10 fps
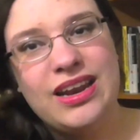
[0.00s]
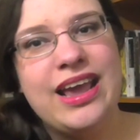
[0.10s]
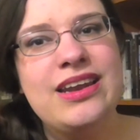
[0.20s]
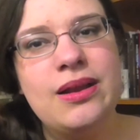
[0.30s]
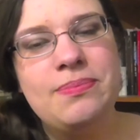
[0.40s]
And I
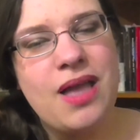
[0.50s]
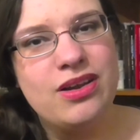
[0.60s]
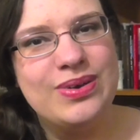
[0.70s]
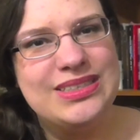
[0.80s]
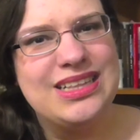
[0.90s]
ended up
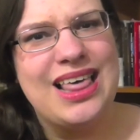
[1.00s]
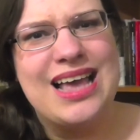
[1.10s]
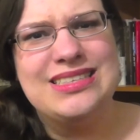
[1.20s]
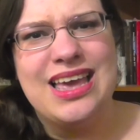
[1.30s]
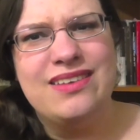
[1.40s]
not going to
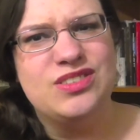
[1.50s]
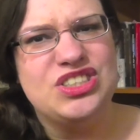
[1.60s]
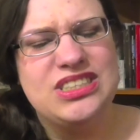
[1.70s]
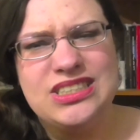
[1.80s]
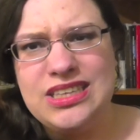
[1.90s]
class and kind of
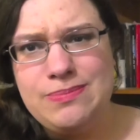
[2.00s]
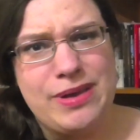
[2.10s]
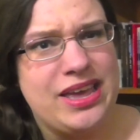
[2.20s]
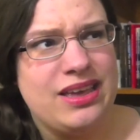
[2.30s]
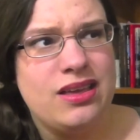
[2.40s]
just
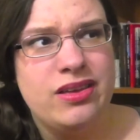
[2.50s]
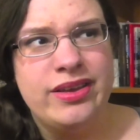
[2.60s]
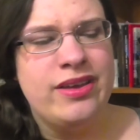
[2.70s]
sleeping